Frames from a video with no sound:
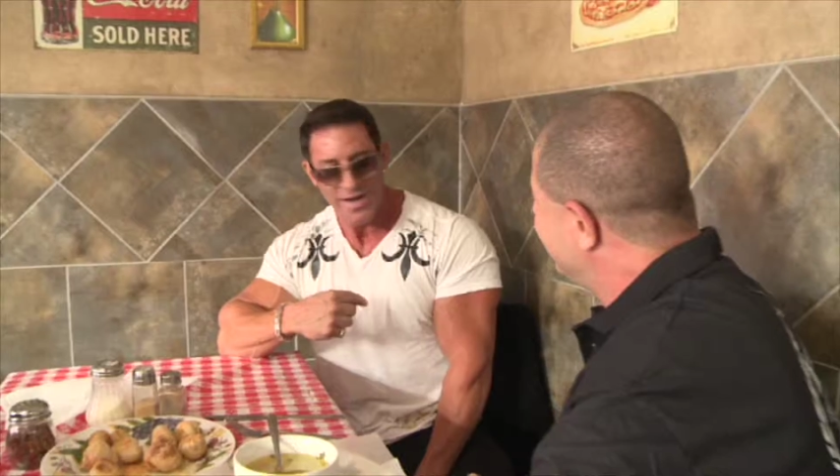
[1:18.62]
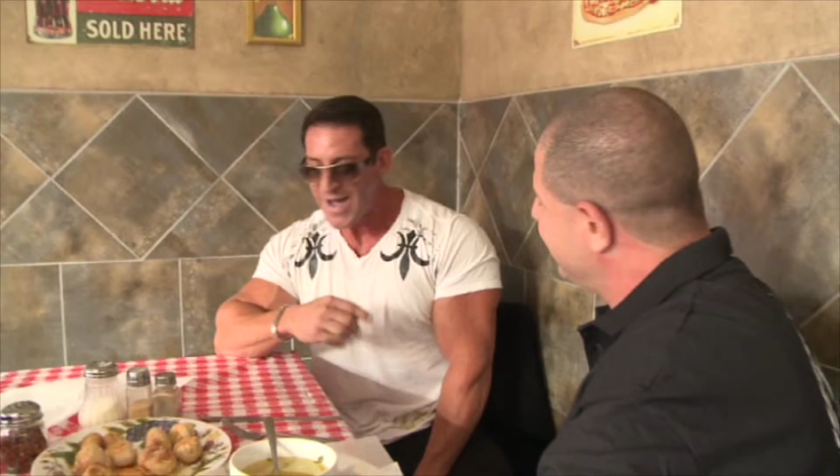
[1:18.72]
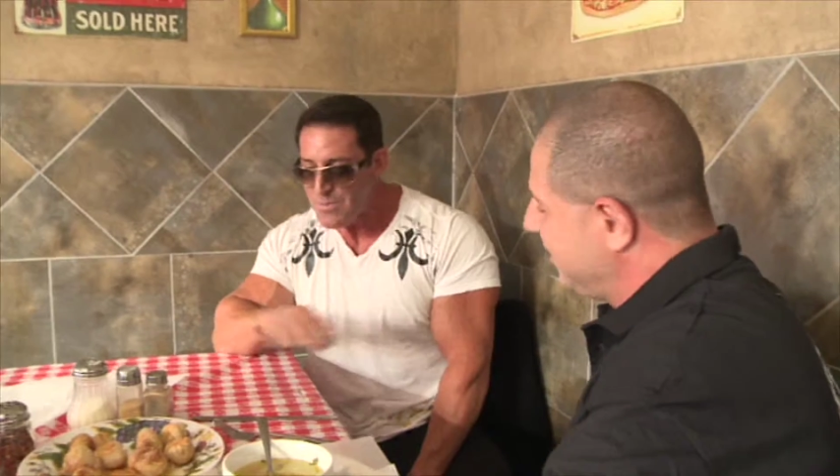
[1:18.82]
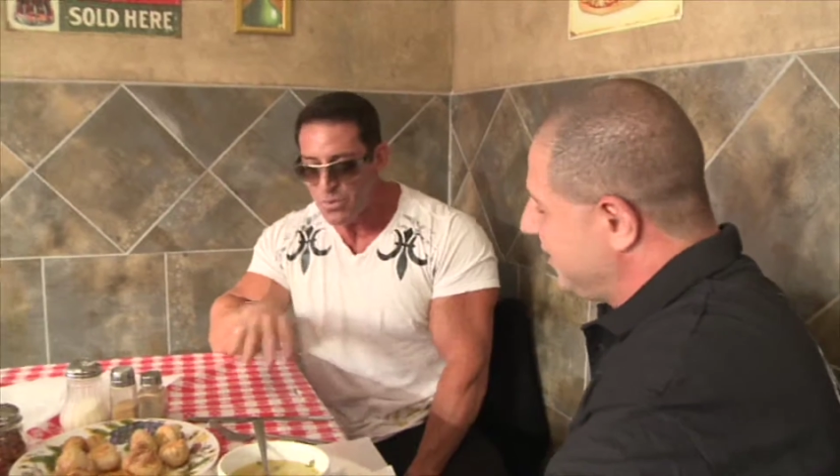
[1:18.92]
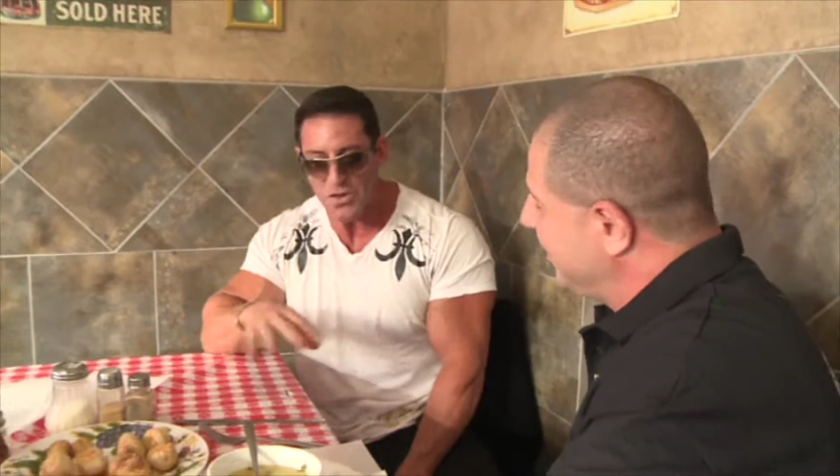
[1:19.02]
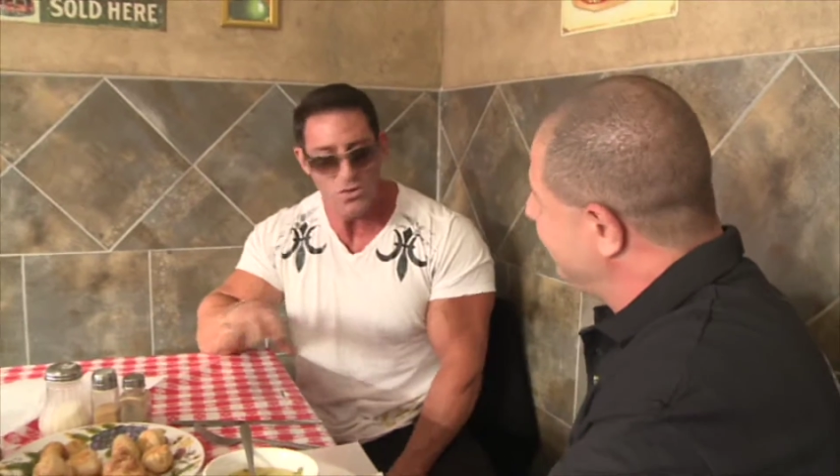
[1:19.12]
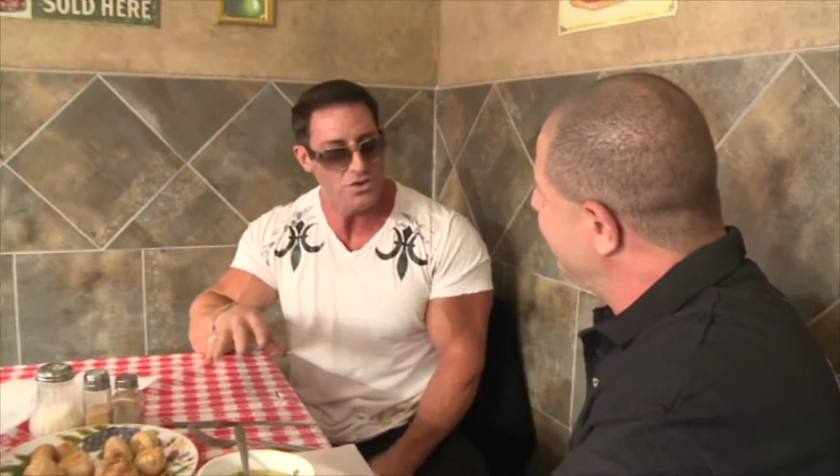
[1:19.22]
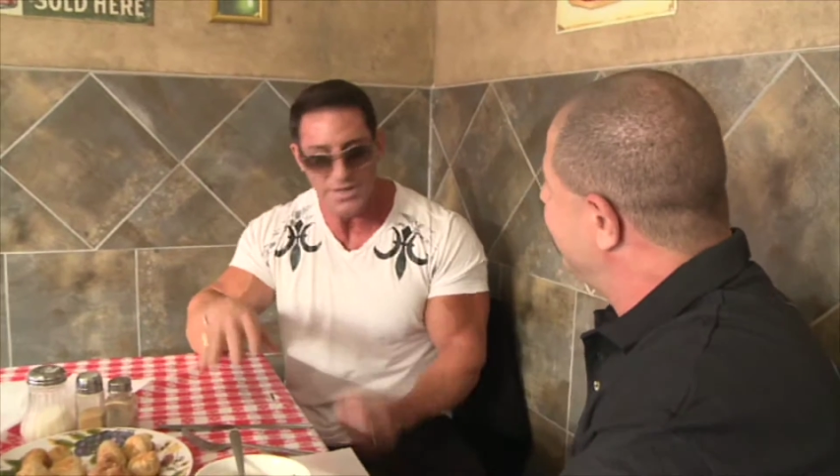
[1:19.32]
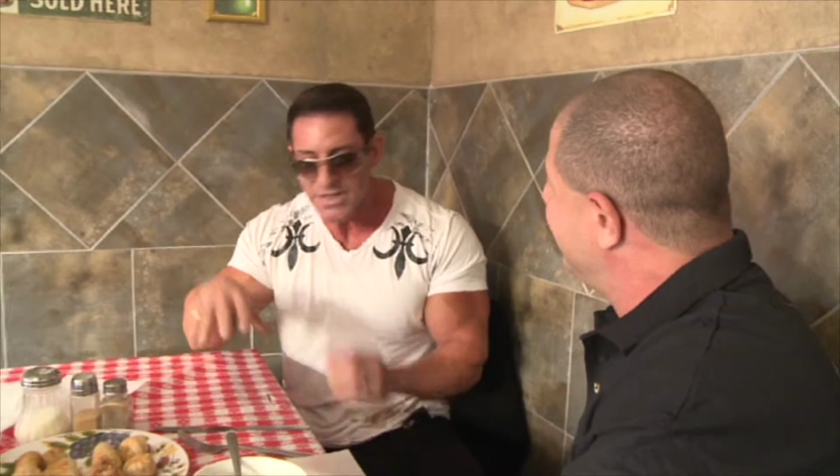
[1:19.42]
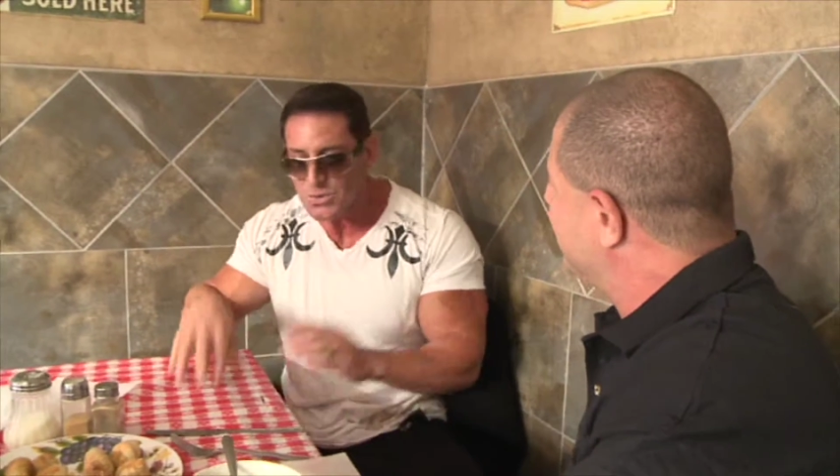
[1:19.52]
I brought you
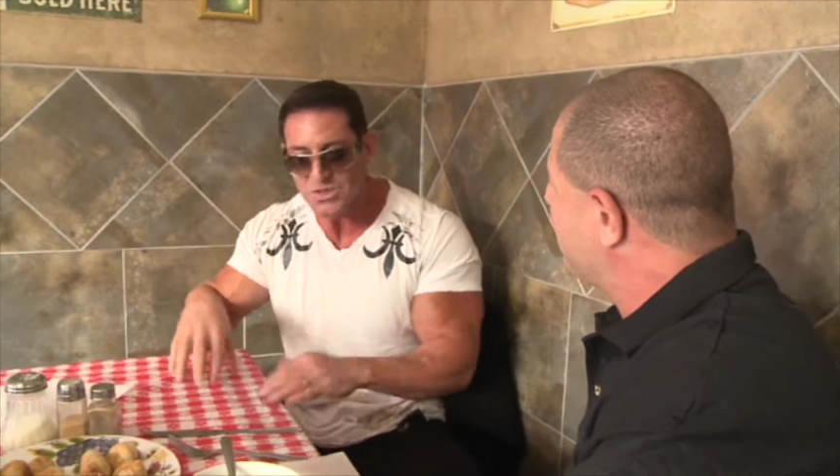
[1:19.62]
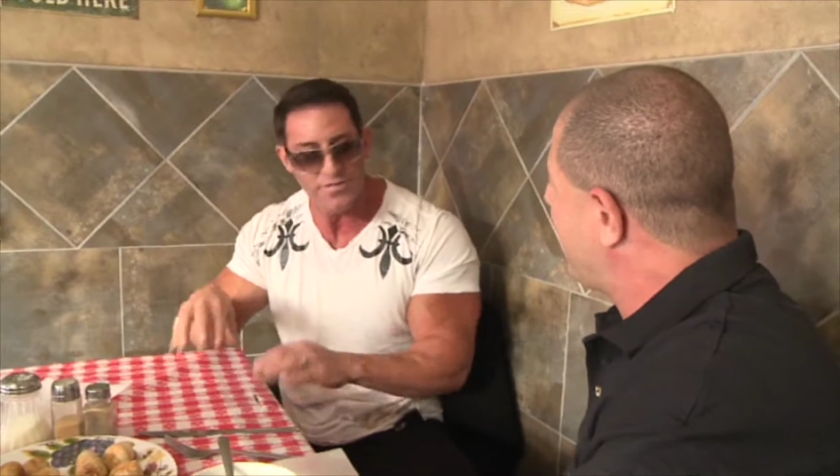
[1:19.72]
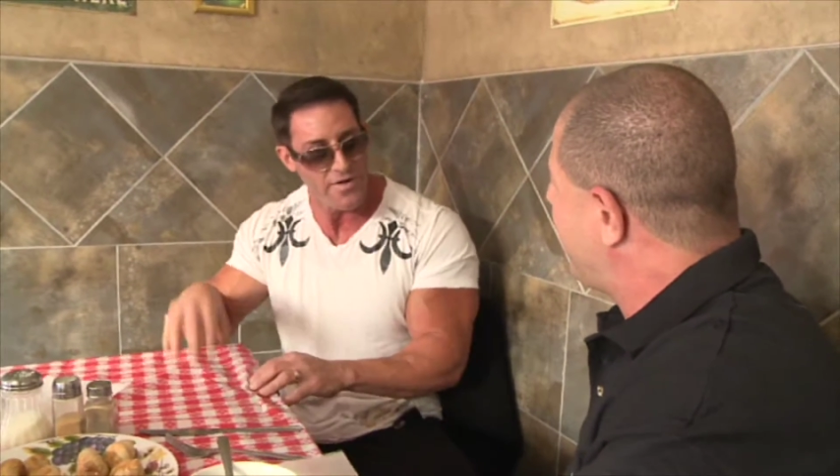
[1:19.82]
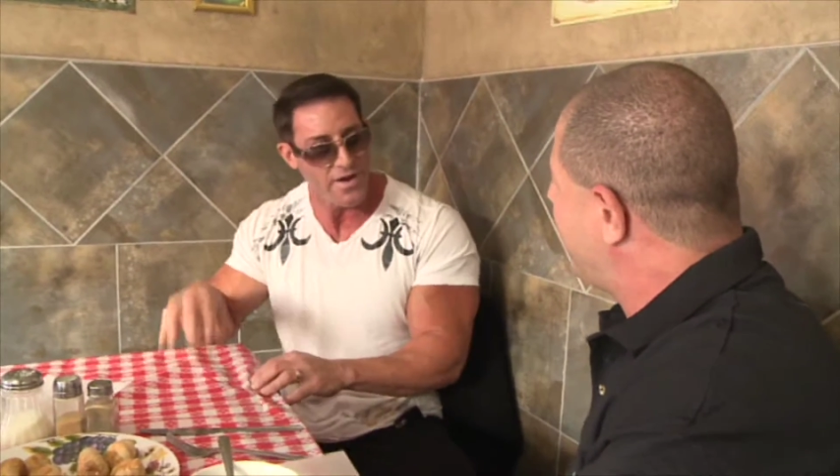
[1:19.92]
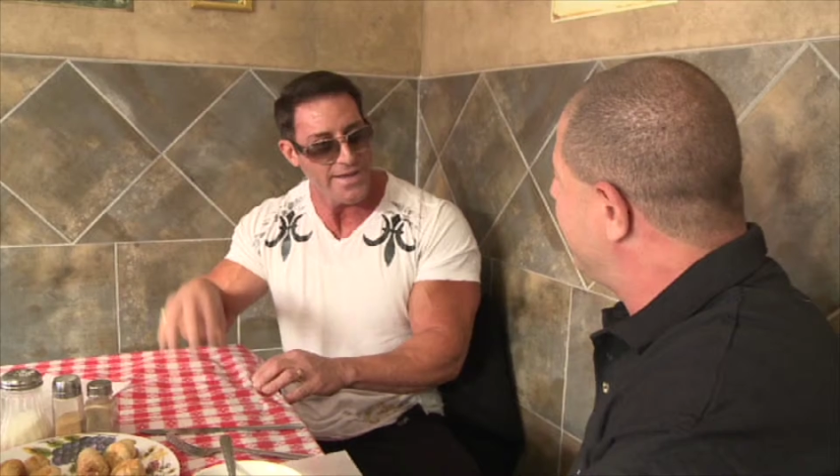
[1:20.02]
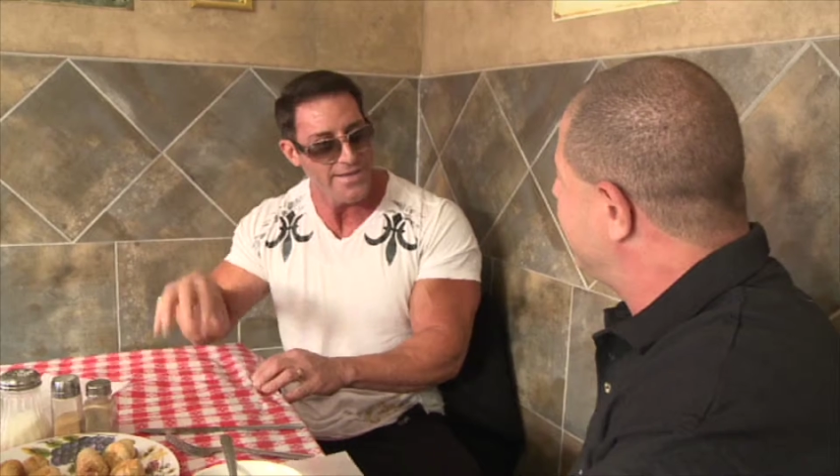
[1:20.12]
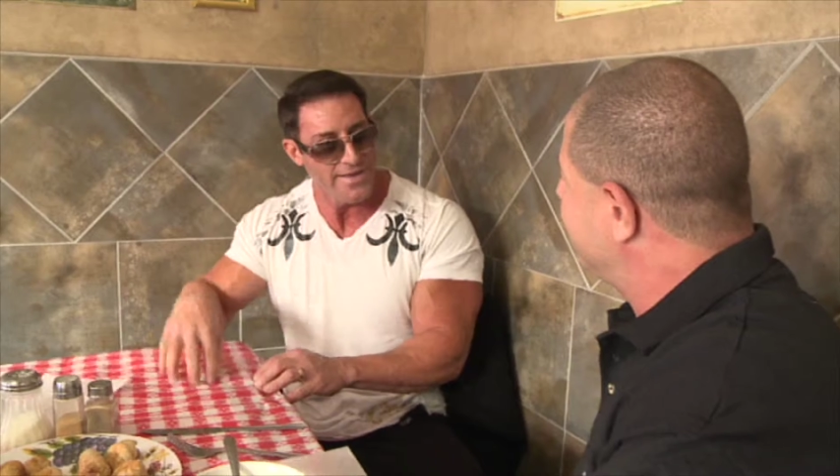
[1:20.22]
in. This was the fucking